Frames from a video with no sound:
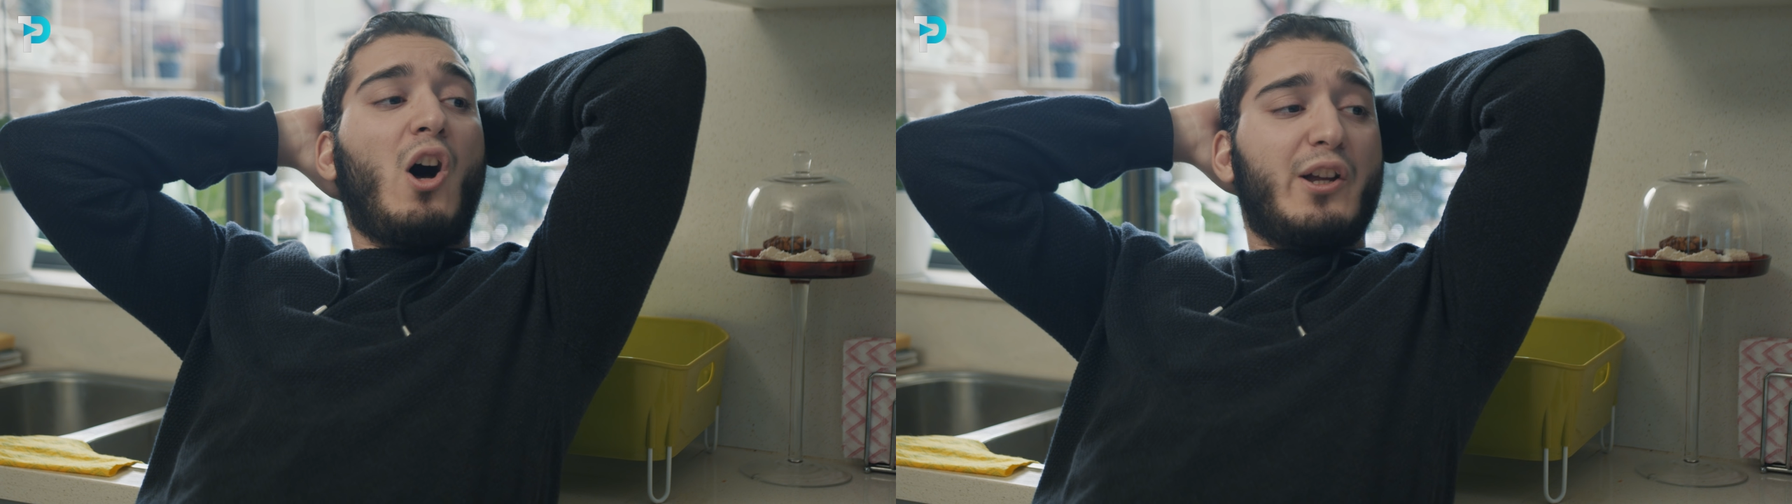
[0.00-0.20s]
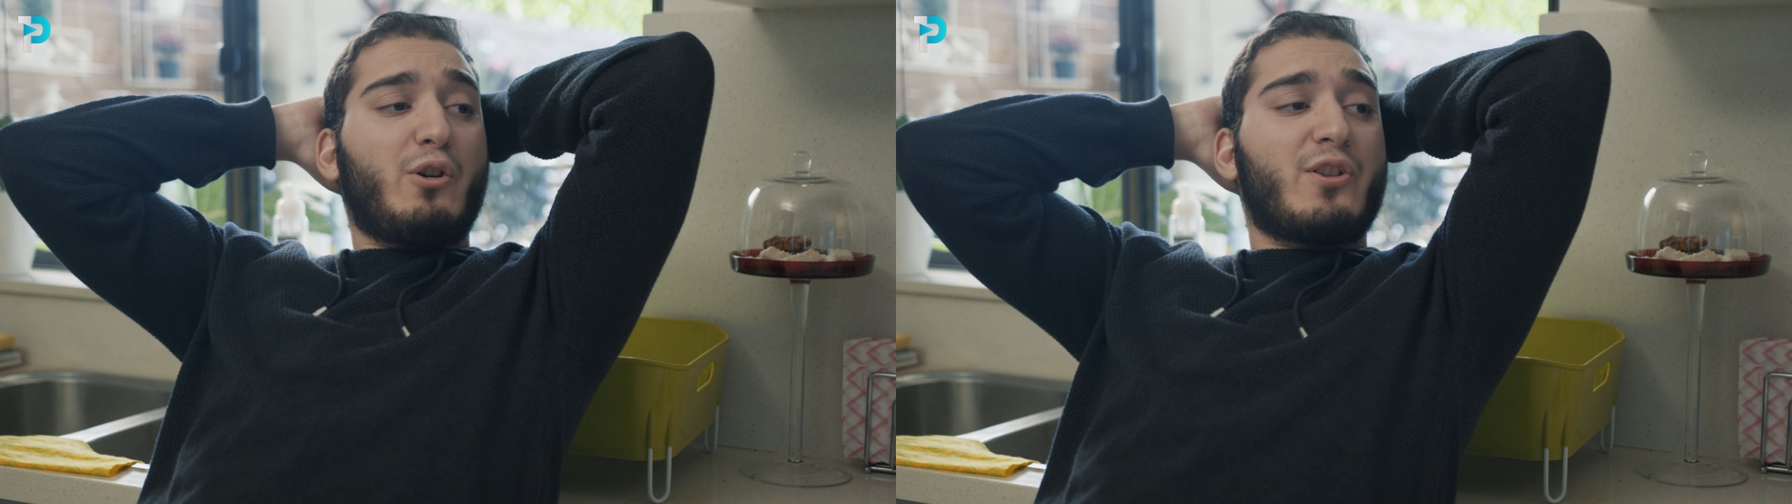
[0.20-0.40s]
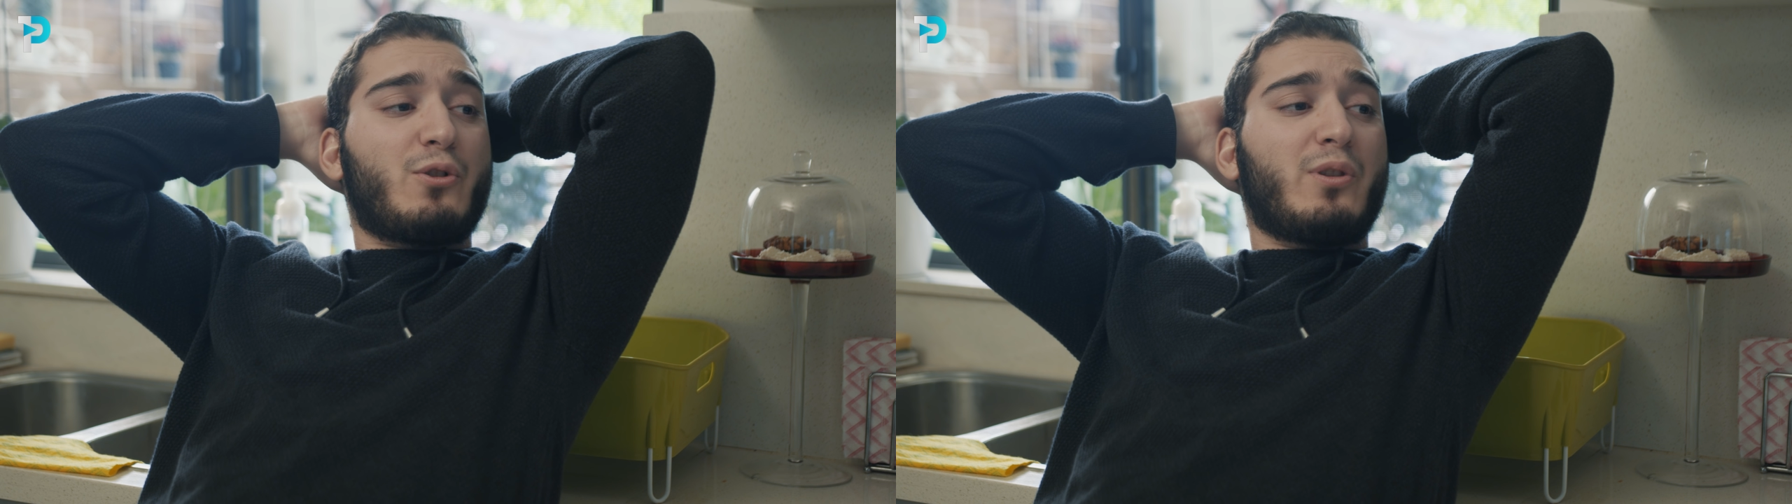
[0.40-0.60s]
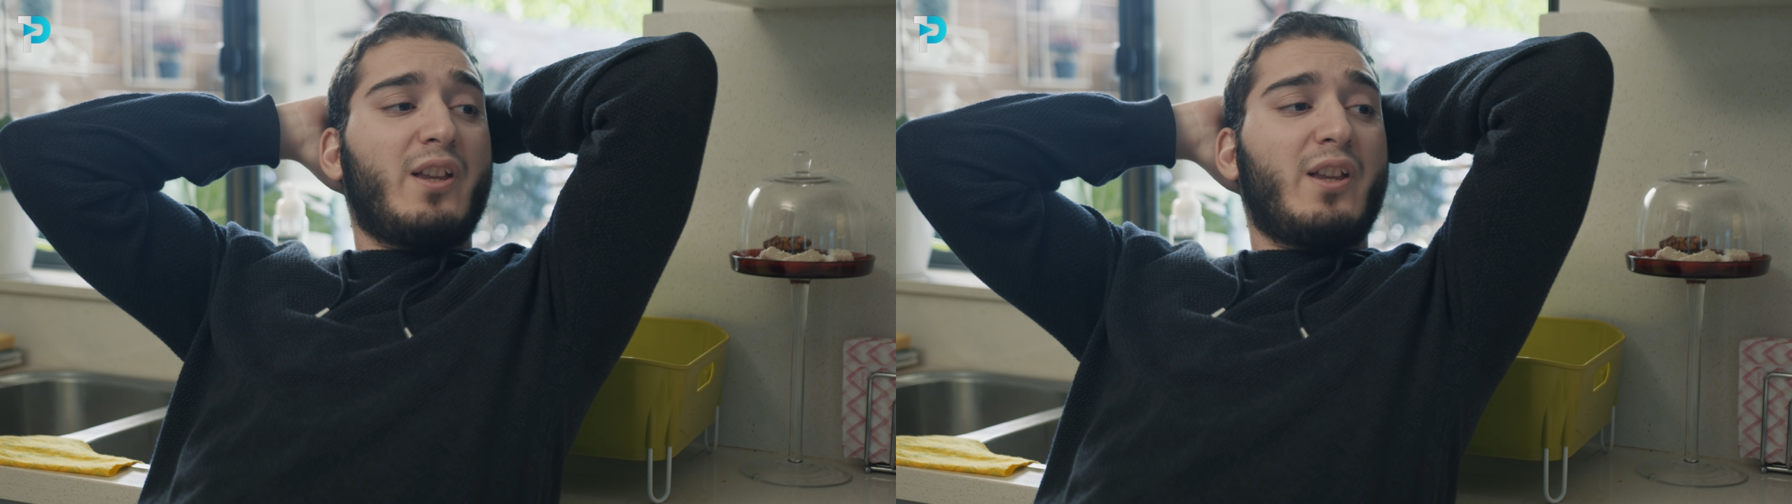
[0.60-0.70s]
I got his good